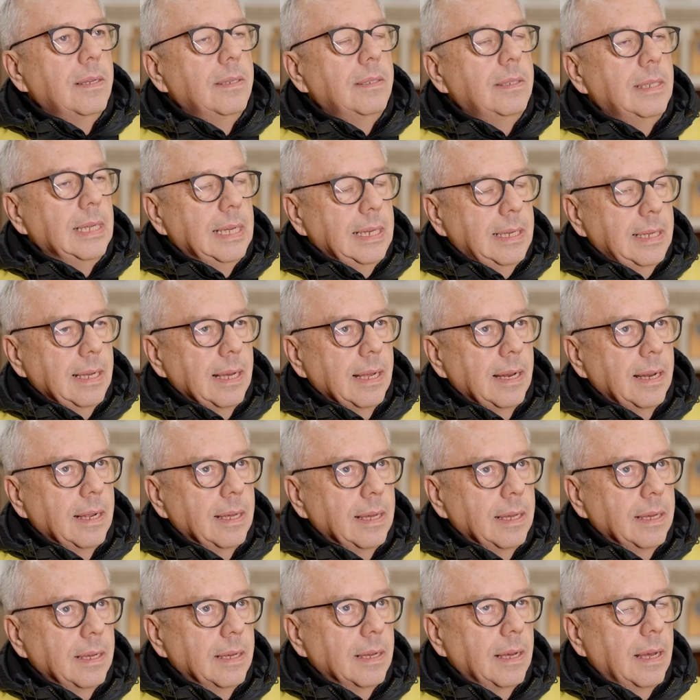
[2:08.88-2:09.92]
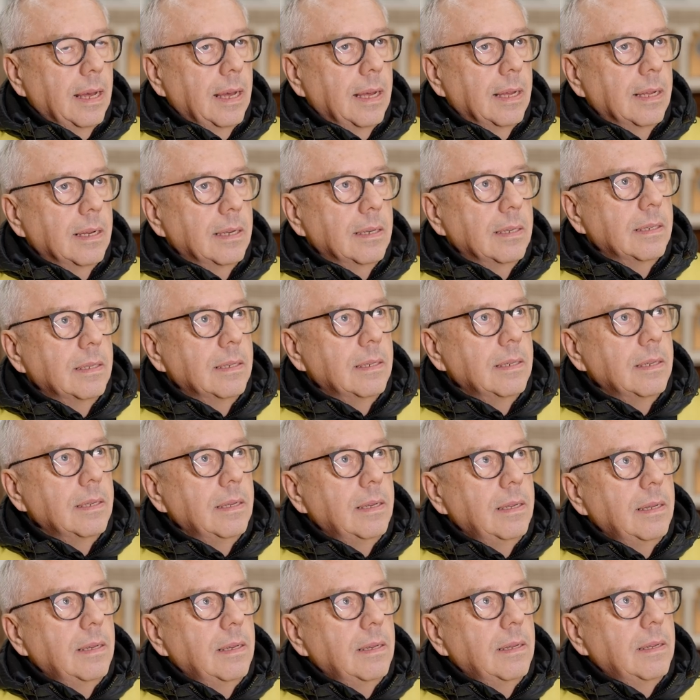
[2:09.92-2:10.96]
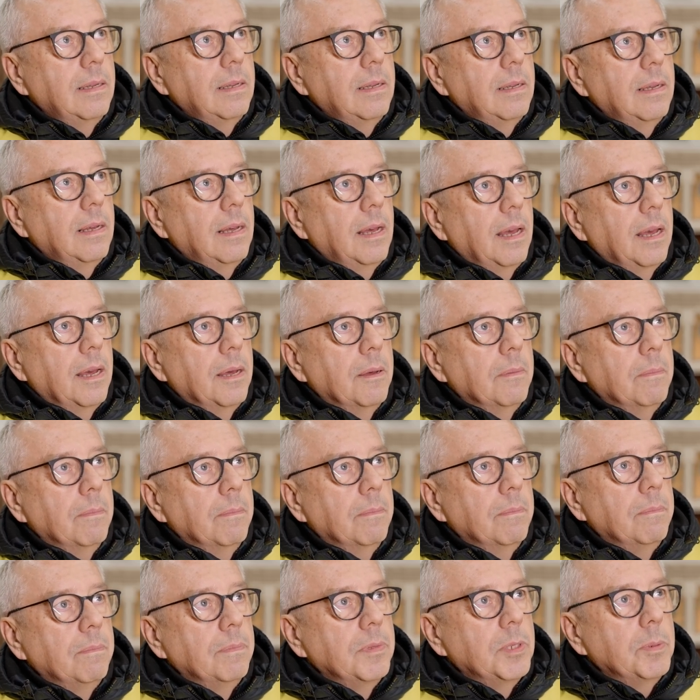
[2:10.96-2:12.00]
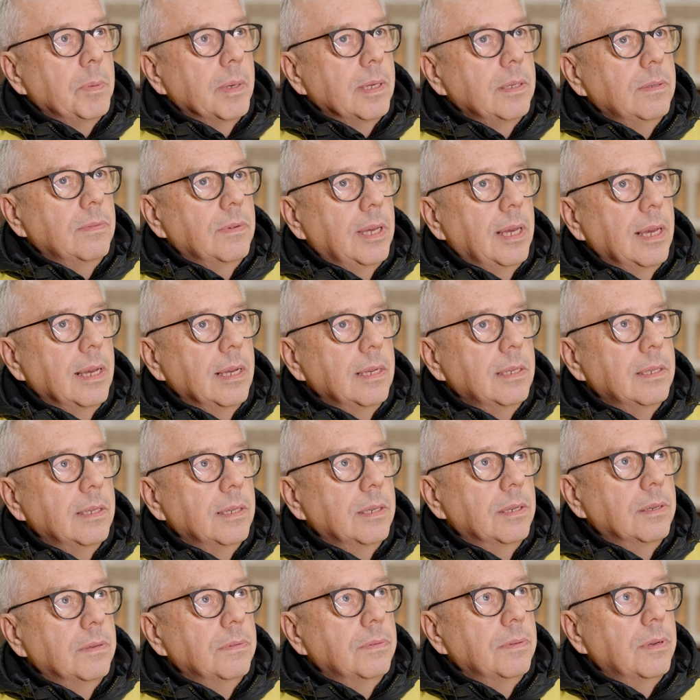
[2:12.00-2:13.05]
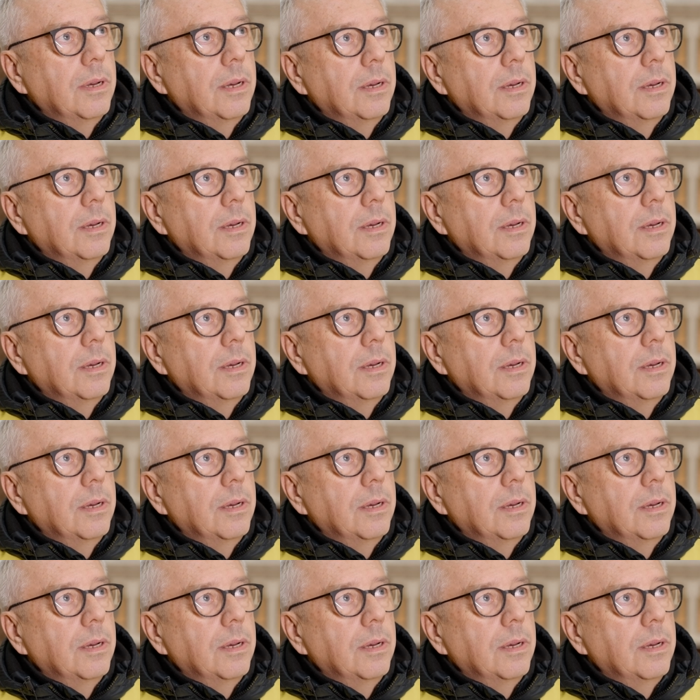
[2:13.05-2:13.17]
detailing and um, specification of,